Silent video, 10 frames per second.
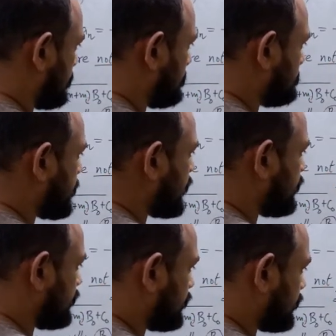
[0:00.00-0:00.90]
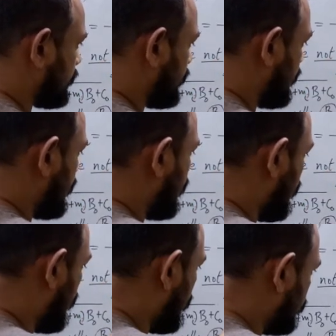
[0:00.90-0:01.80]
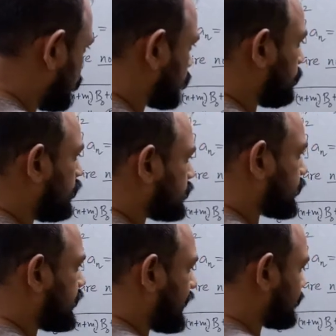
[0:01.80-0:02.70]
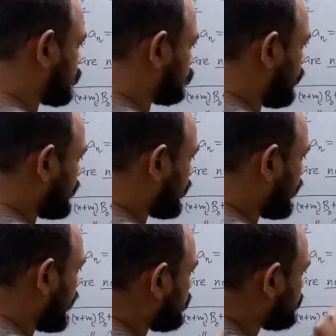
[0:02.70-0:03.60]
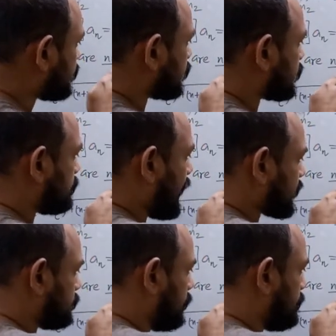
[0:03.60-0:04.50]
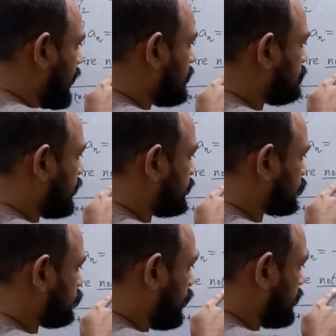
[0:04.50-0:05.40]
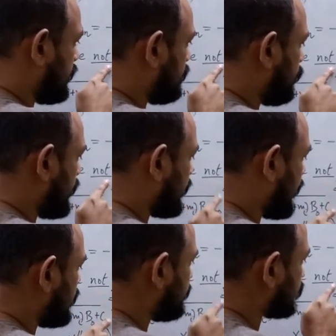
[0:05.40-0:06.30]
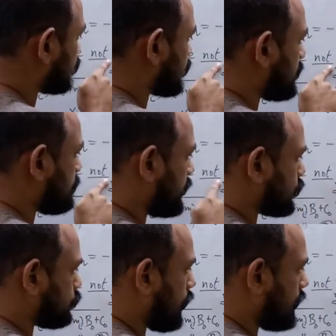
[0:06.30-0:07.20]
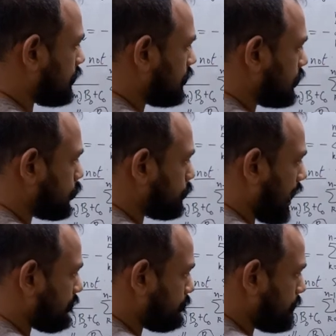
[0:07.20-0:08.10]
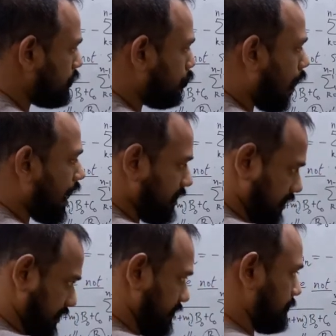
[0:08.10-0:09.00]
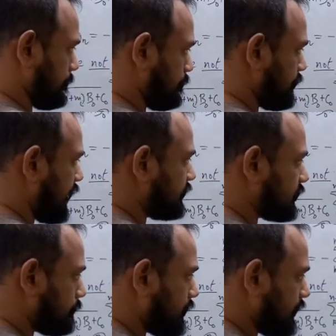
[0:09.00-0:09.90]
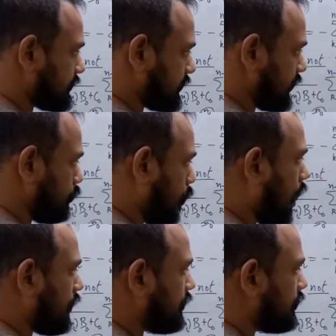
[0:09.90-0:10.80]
B here? The smallest index is when K reaches the maximum n minus 1. When K reaches n minus 1, you would have B1 here. And similarly C1.